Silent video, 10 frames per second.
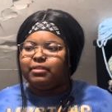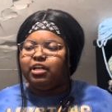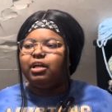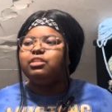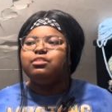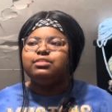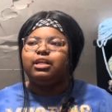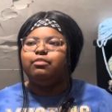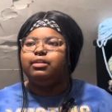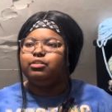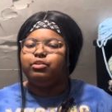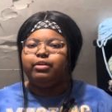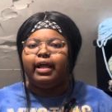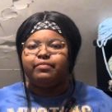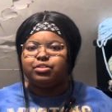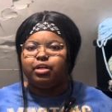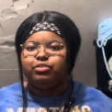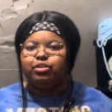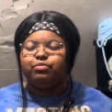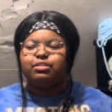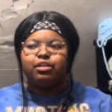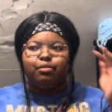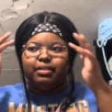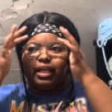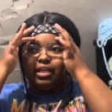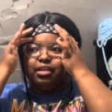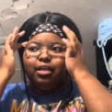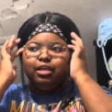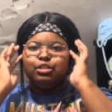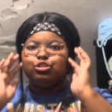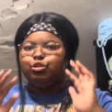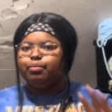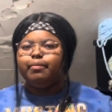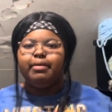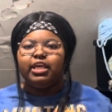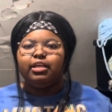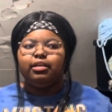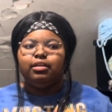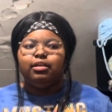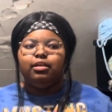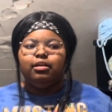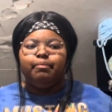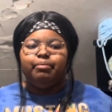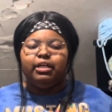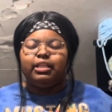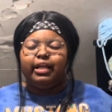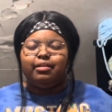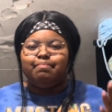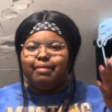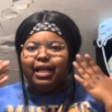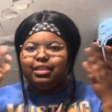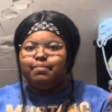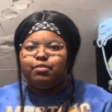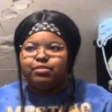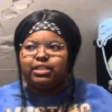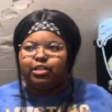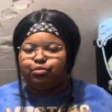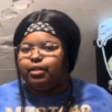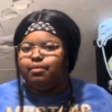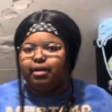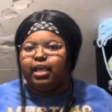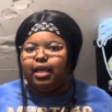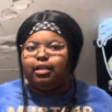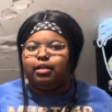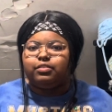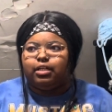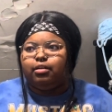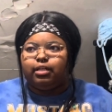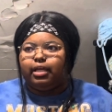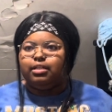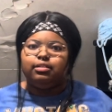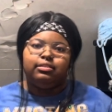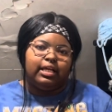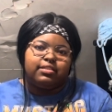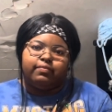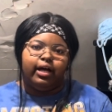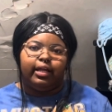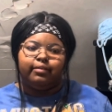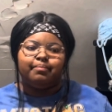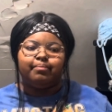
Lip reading: I thought it was like a regular craft show, so it wasn't going to be like super big. But like my limit was like three in my head. I was like, okay, that's fine.